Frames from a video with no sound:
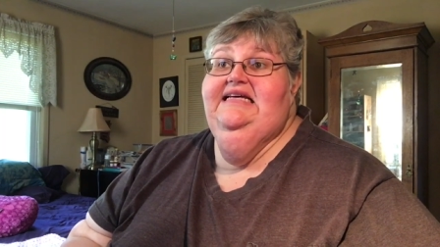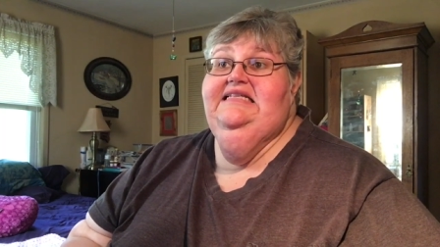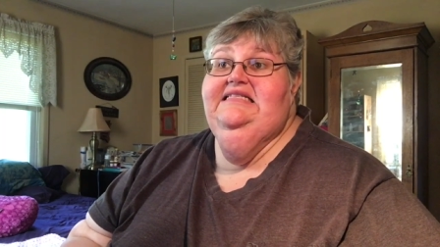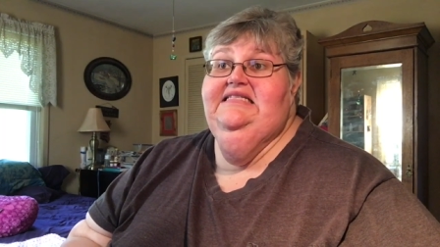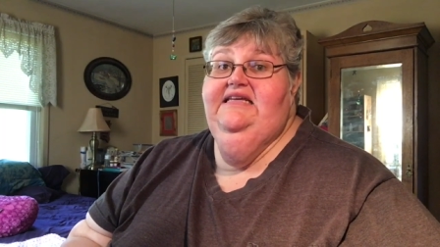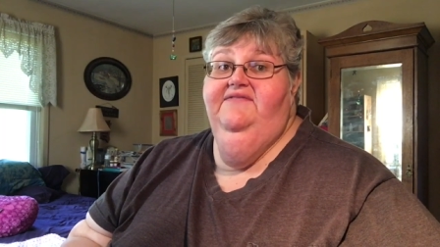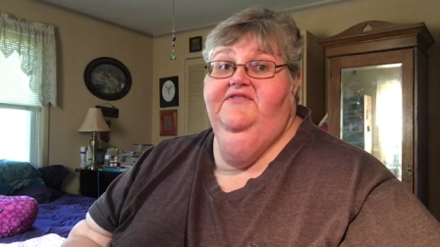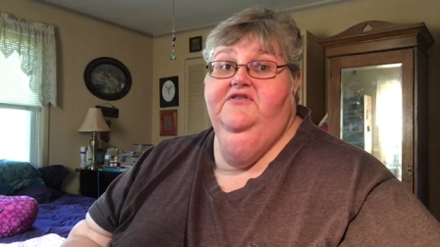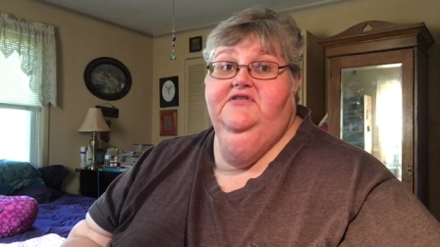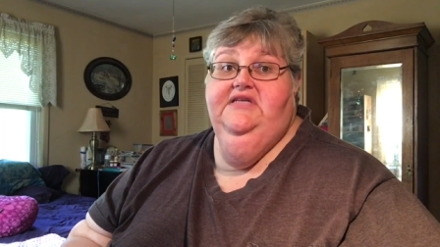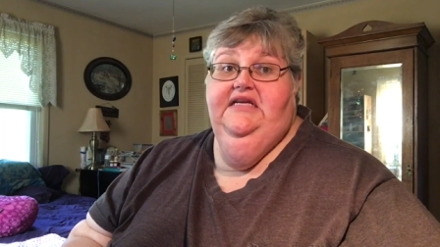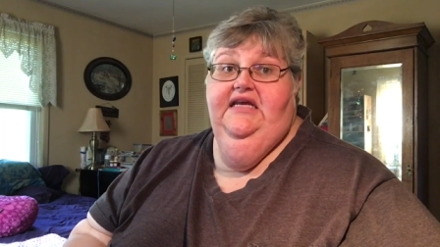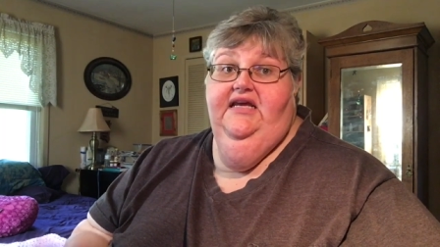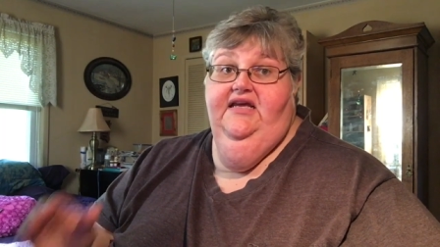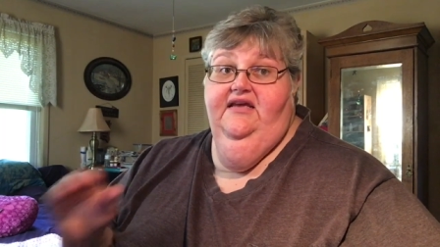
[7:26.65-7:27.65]
and see if there's
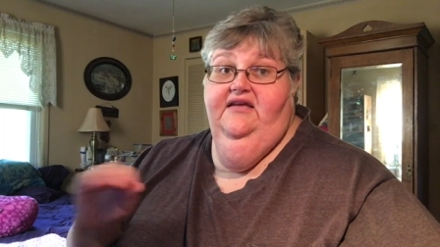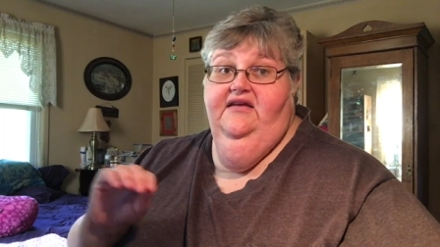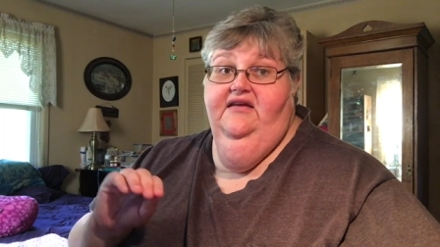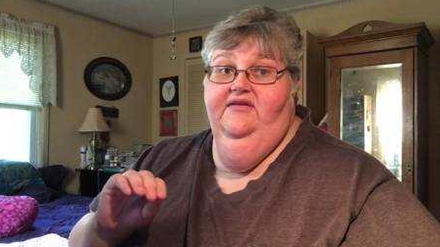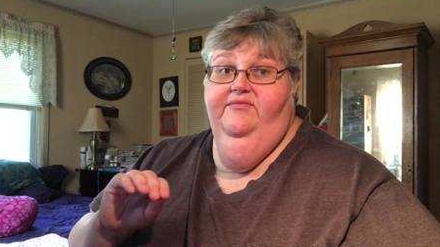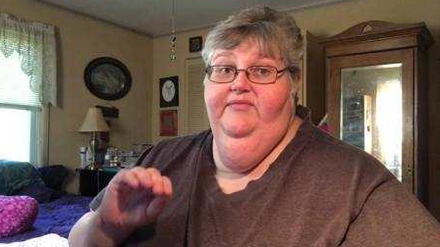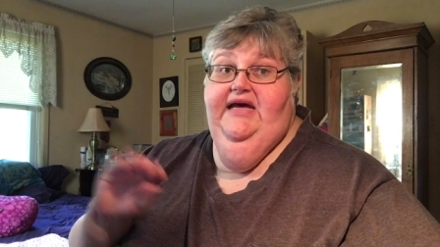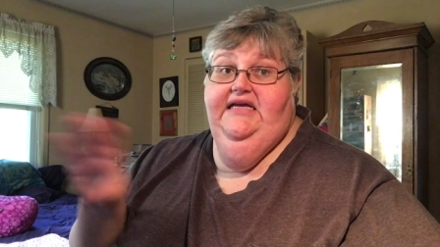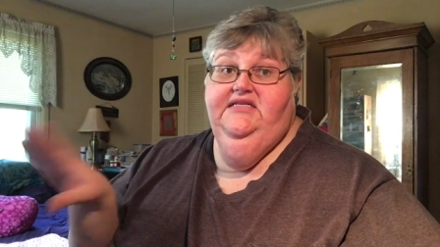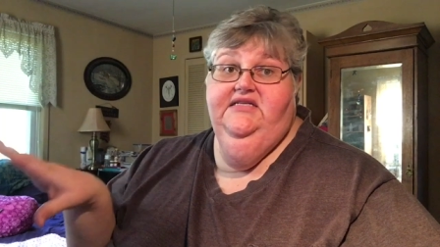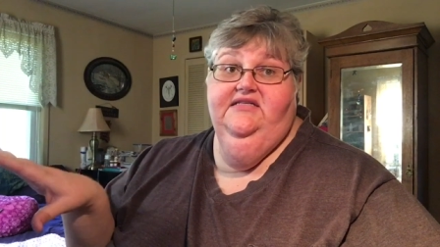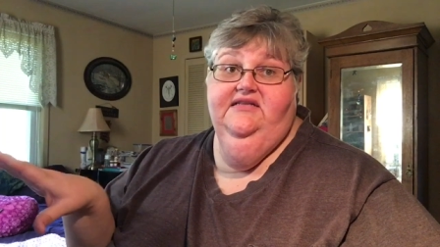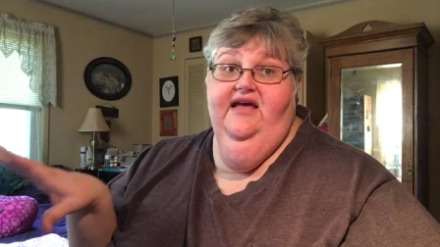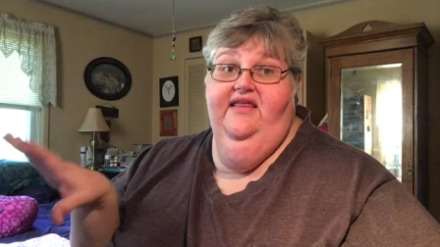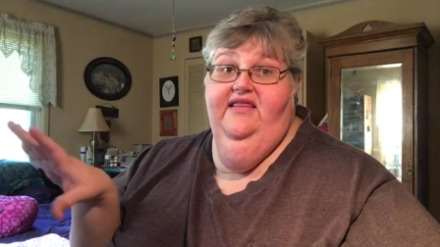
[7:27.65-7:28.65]
any
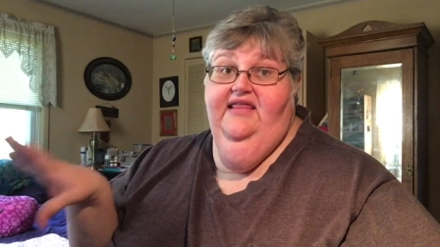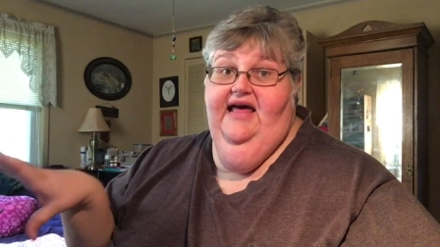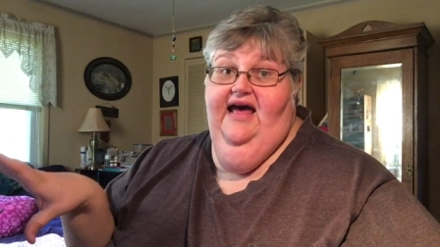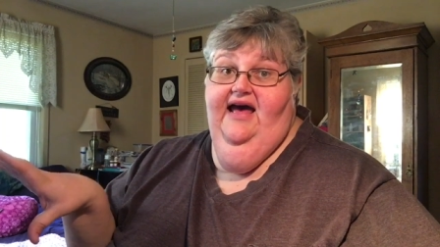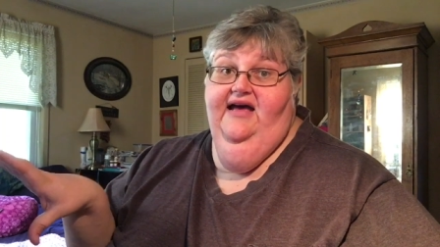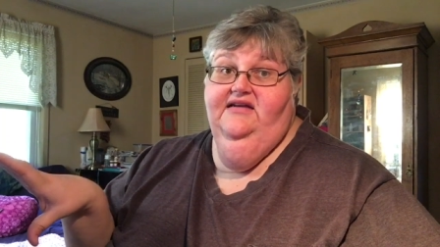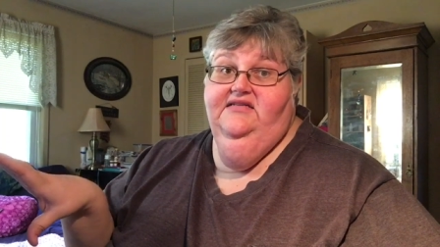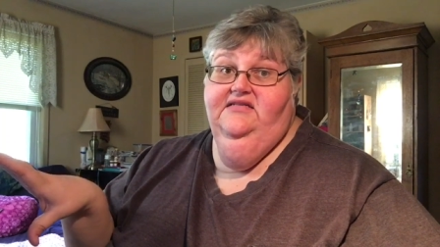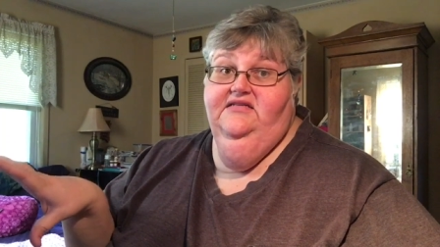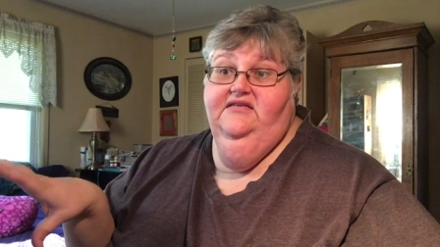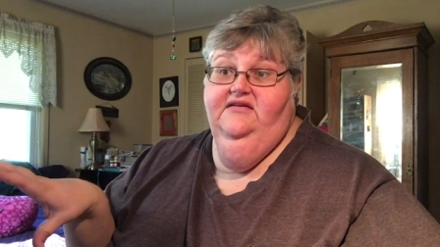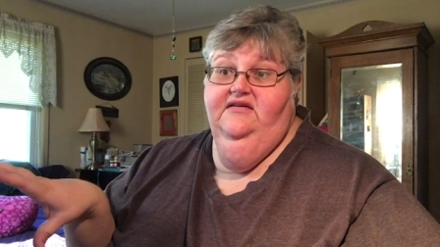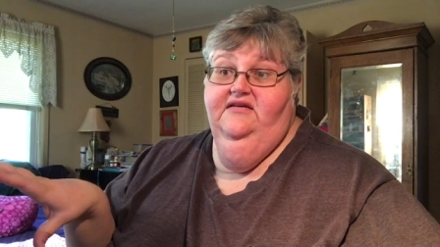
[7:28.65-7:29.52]
matches on that.